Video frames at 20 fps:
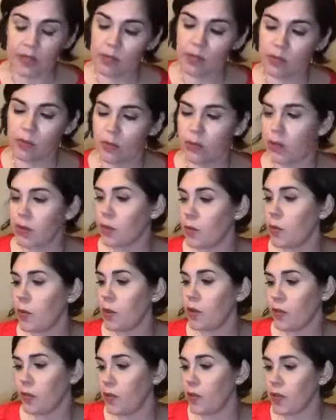It's one of the
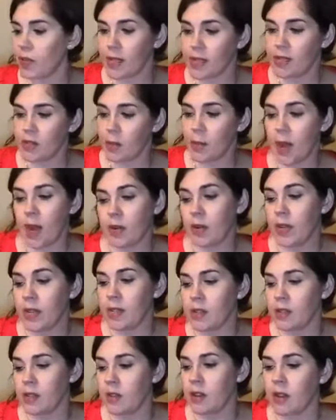wonderful things about
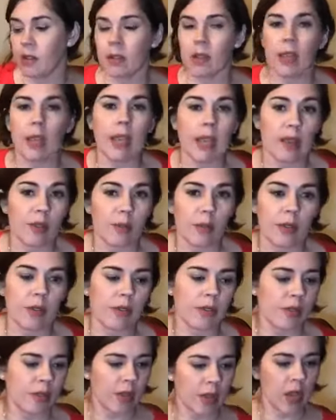it, unlike
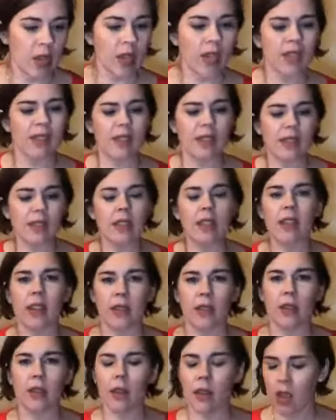Elmer's, because it's
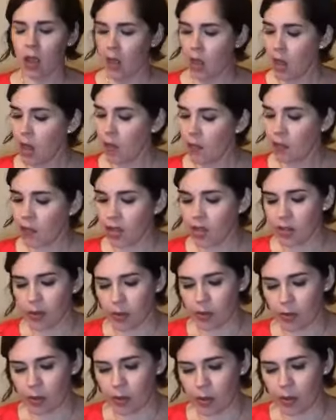thicker.
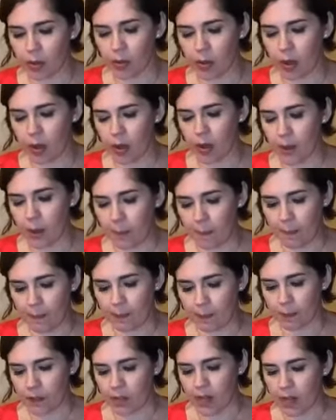The
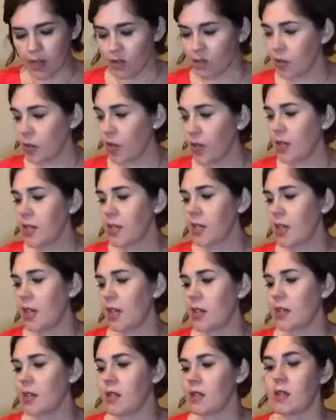trick to
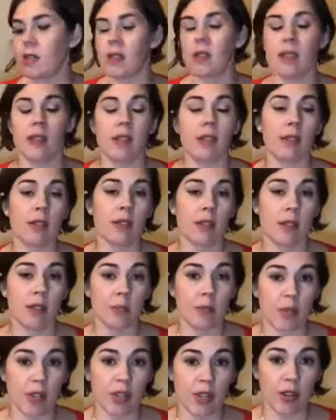getting it to stick
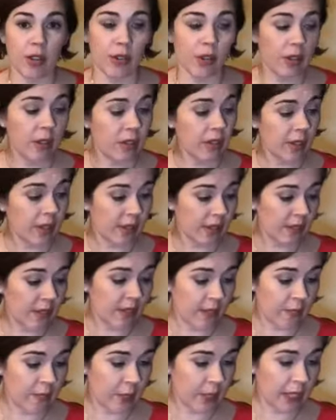to material is
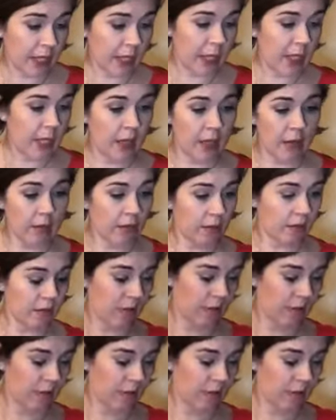simply,